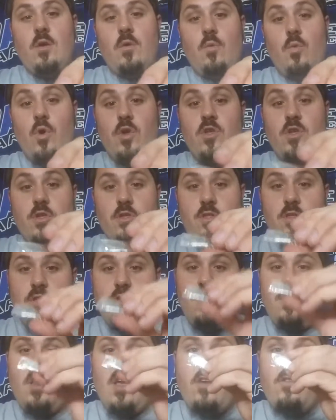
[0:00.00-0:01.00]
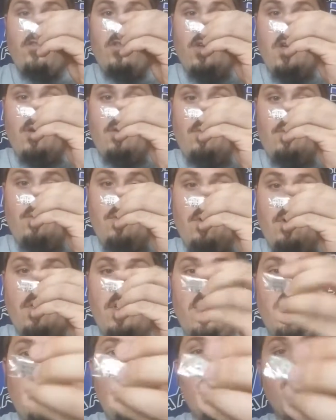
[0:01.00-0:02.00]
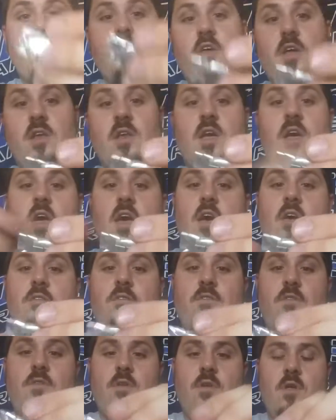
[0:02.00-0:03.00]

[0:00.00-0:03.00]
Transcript: which is definitely a really nice thing to have.